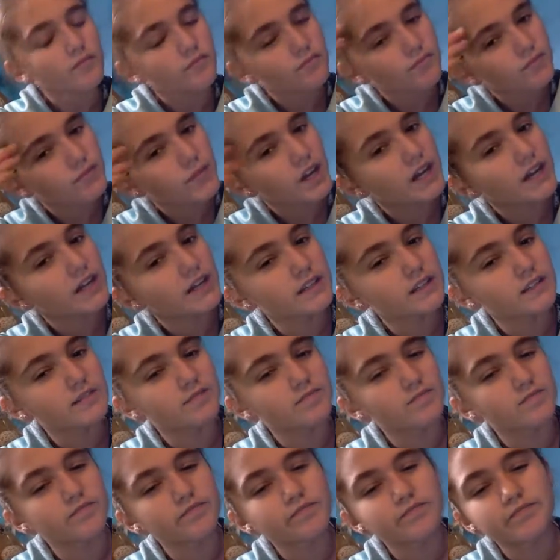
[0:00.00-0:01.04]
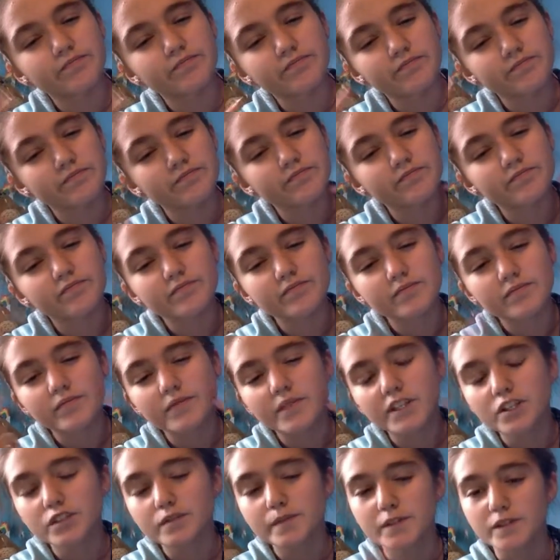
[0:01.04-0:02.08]
My
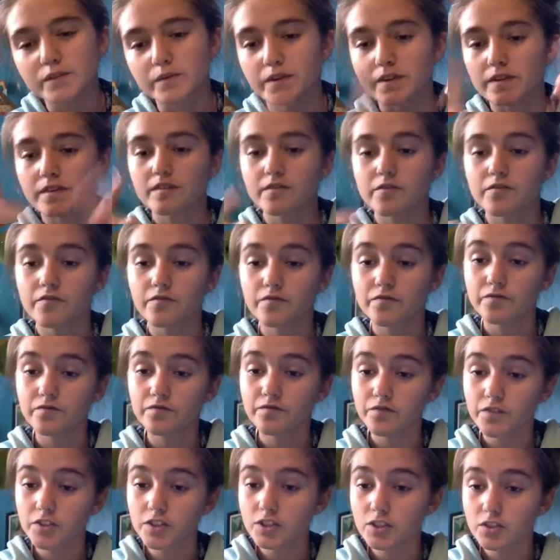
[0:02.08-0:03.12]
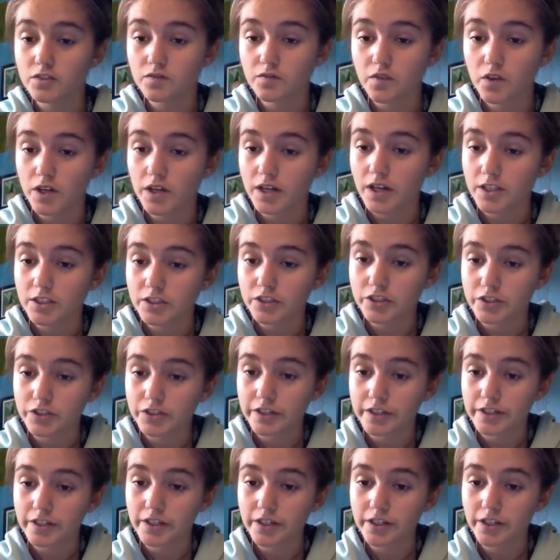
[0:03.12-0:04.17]
ears pierced with. First foreign
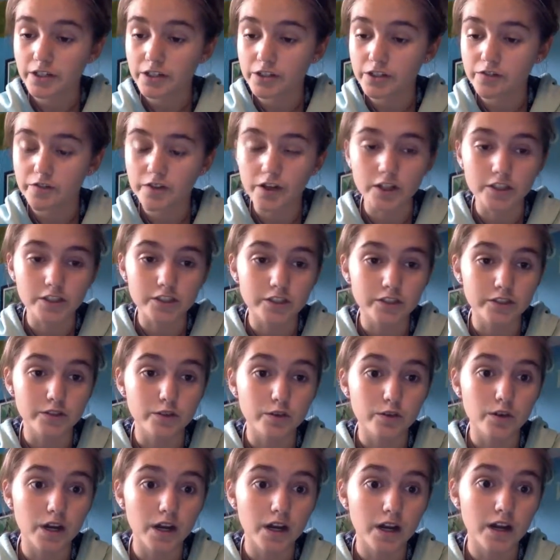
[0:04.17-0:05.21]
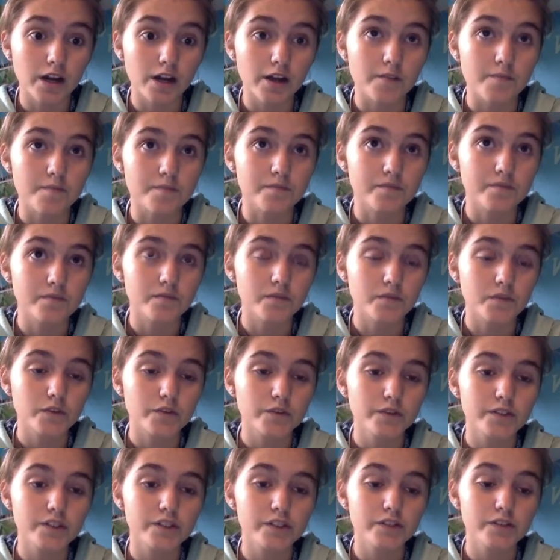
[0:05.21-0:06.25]
country you've gone to,
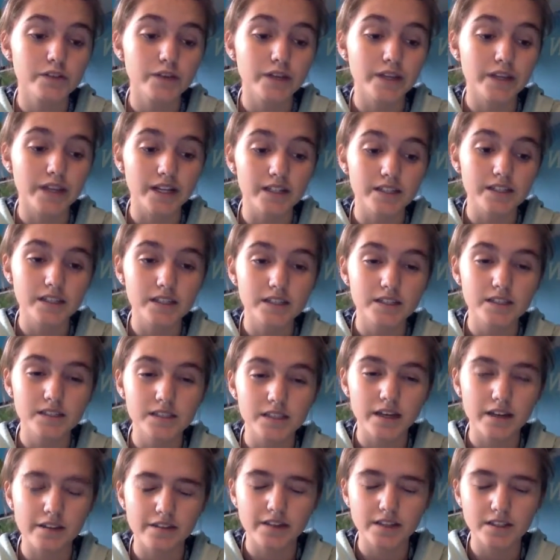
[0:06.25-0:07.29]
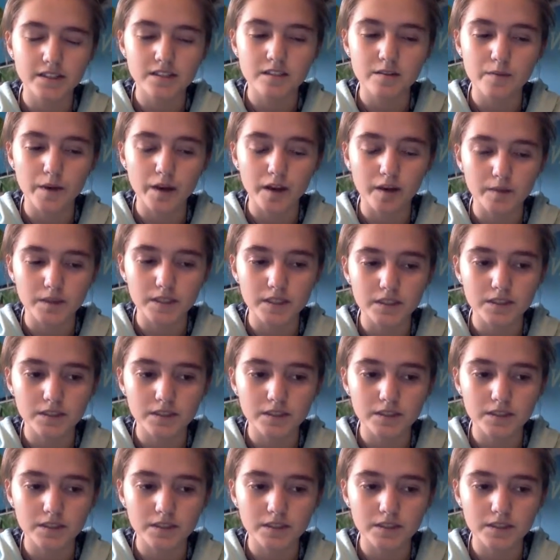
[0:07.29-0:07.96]
went to Atlantis, I think it was,